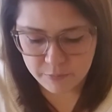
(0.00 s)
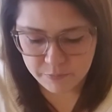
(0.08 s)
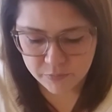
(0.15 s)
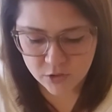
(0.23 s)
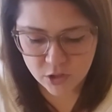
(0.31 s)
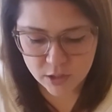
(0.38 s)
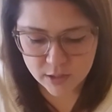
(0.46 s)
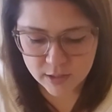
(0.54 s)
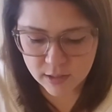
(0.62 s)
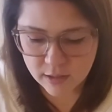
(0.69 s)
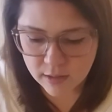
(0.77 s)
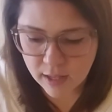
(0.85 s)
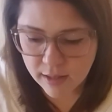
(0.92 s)
just
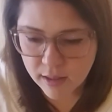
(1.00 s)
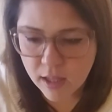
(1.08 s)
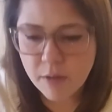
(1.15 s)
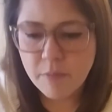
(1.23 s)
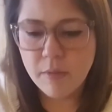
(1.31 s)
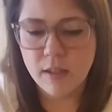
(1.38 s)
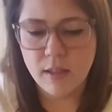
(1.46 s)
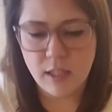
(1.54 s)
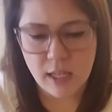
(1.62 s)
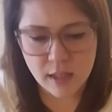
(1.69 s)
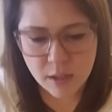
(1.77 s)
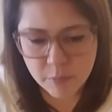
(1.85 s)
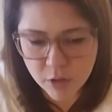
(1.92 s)
let them
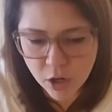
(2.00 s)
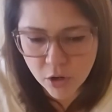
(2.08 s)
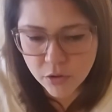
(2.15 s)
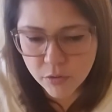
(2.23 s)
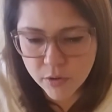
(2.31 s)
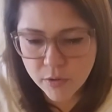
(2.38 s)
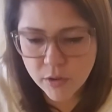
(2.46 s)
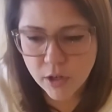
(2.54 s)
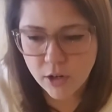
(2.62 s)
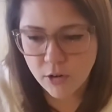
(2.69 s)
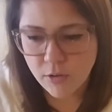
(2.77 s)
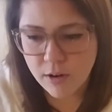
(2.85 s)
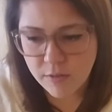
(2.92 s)
go through their
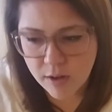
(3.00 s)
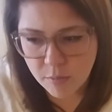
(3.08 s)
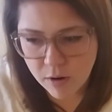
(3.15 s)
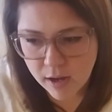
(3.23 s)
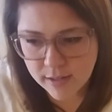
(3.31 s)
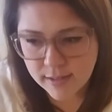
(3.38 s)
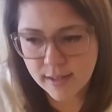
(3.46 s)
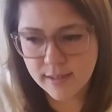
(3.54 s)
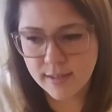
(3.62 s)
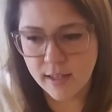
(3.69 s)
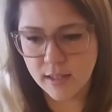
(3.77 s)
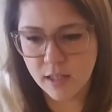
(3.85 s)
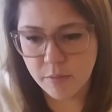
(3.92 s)
grieving process.
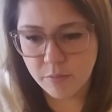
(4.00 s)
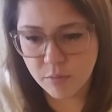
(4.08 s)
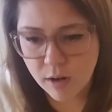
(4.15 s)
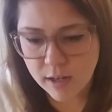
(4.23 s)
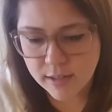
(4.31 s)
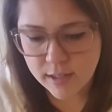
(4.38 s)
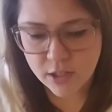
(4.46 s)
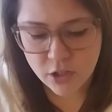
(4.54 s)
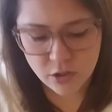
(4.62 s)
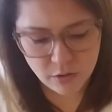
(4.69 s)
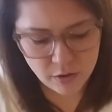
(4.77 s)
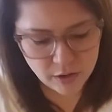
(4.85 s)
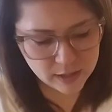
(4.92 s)
Let them process
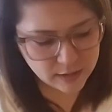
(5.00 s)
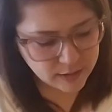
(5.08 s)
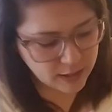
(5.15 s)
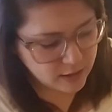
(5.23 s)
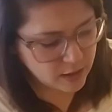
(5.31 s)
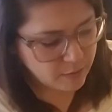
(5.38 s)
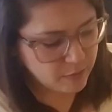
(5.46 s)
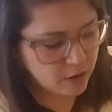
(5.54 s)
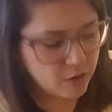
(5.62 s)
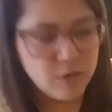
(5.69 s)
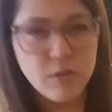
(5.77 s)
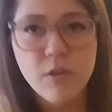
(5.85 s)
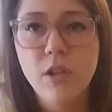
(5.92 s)
through it. Let them
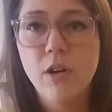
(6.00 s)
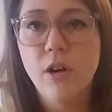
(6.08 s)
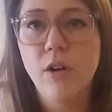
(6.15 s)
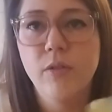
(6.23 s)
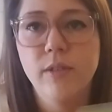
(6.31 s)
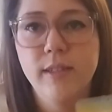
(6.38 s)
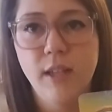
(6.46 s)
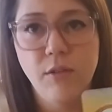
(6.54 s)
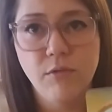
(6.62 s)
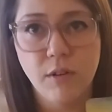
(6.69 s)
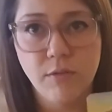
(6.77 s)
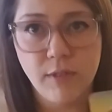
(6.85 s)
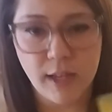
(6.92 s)
go through their own
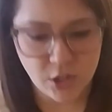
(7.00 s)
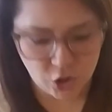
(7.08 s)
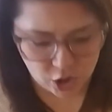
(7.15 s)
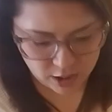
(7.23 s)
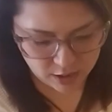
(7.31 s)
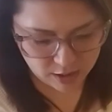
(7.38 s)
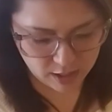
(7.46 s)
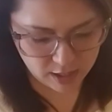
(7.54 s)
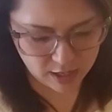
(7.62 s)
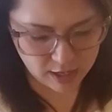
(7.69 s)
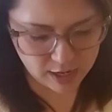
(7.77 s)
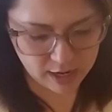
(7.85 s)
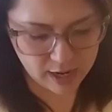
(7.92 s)
self-reflection
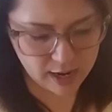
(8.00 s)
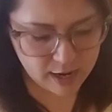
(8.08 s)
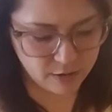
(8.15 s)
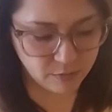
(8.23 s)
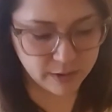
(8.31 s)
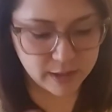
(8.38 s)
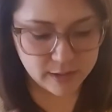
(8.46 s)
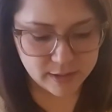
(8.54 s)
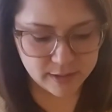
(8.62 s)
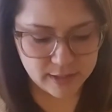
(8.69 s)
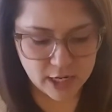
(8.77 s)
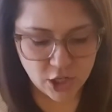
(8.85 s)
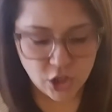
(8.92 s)
and
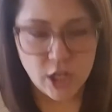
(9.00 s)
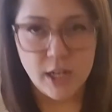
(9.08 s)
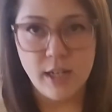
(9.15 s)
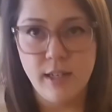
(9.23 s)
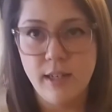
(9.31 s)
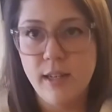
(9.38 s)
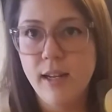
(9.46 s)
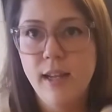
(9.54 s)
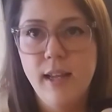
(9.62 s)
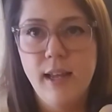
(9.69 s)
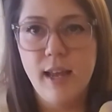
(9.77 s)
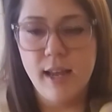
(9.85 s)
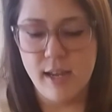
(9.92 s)
realization,
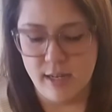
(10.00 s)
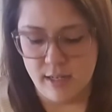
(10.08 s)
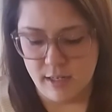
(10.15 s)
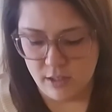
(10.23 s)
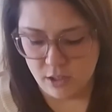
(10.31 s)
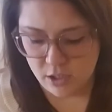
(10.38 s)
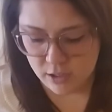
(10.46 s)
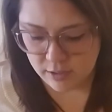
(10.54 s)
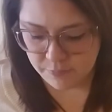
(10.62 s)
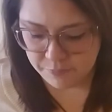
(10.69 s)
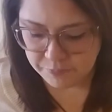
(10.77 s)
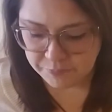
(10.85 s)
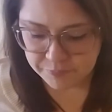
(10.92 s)
and
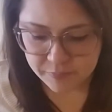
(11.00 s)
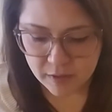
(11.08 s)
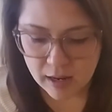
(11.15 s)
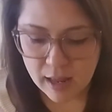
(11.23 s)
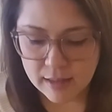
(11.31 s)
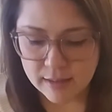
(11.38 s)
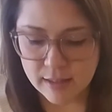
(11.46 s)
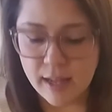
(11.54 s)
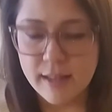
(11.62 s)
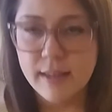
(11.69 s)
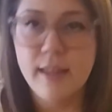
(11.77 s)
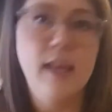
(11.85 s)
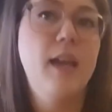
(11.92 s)

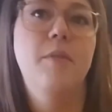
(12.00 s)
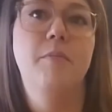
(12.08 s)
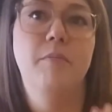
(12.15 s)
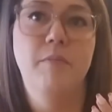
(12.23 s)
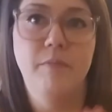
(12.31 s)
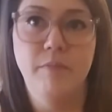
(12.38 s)
let them